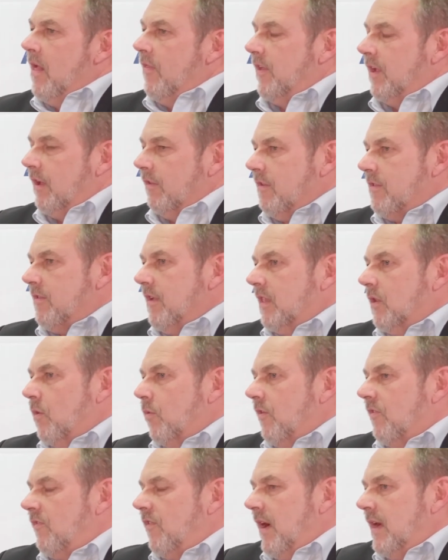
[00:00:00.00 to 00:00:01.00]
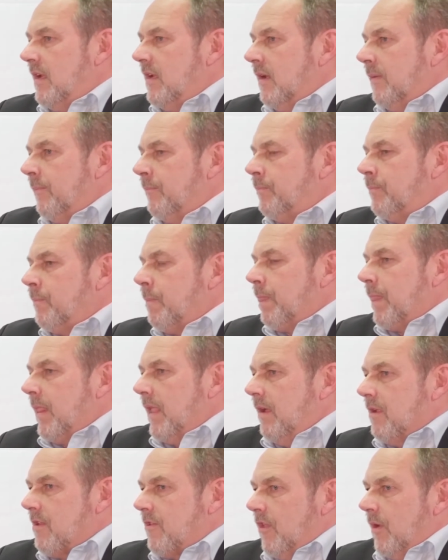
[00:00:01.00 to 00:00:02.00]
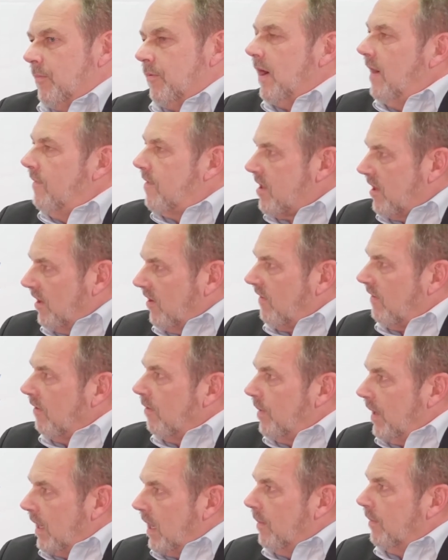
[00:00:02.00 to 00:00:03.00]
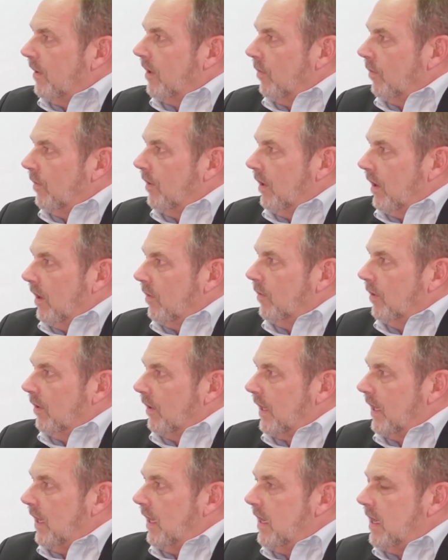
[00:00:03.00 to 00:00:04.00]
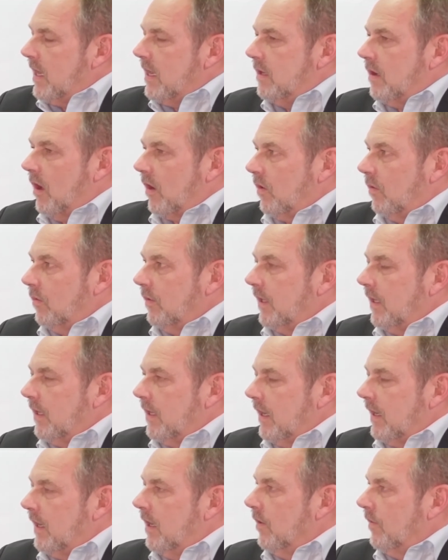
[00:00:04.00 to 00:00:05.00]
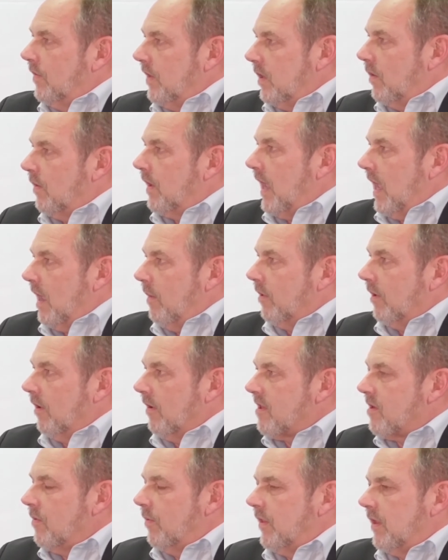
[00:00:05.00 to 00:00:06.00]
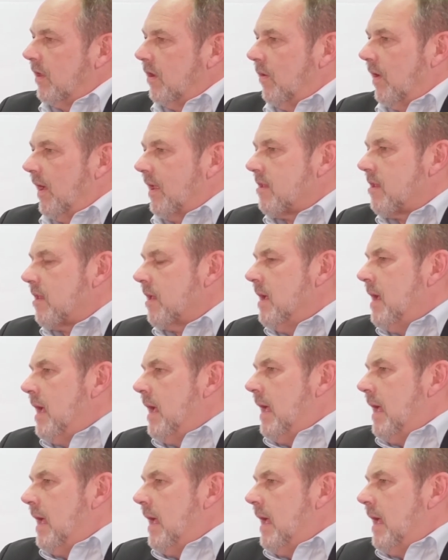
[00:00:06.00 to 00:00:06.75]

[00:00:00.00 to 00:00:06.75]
The other thing that we're finding is the privacy issue becoming a real key, not only here in the UK, but also in the US.